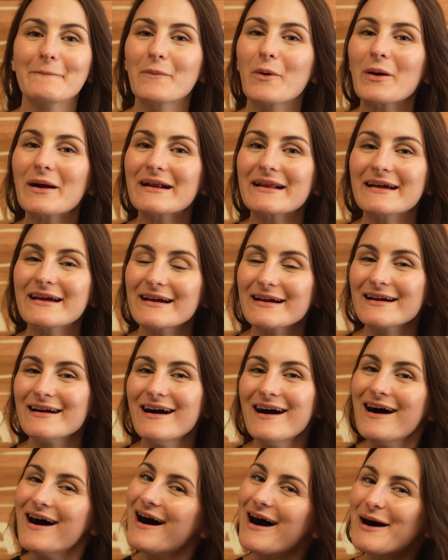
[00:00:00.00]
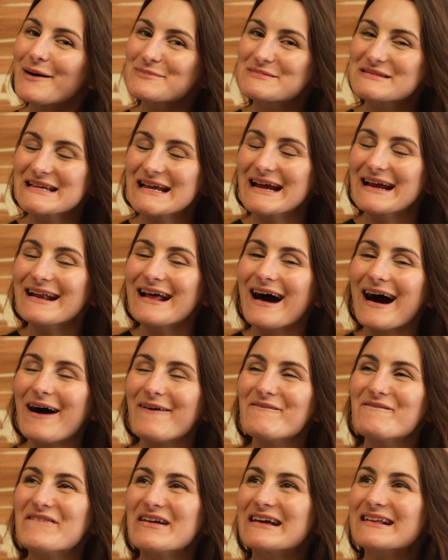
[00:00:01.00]
Morning update.
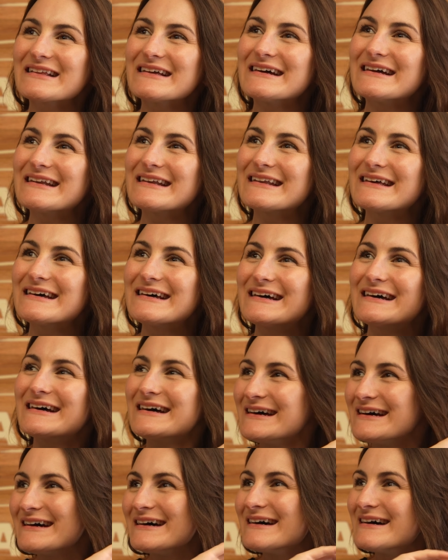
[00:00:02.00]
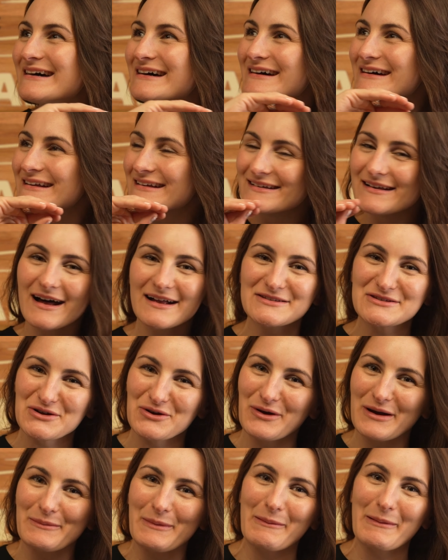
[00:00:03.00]
I'm feeling not so
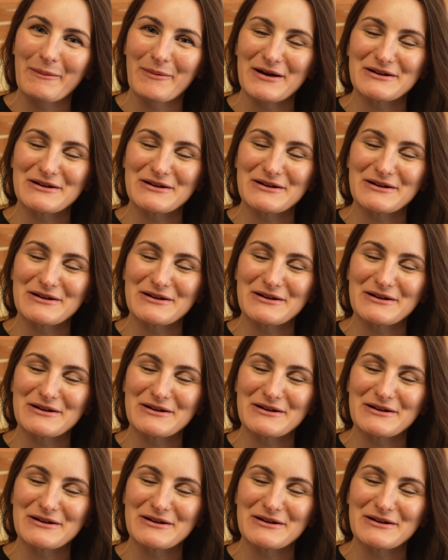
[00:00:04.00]
great about my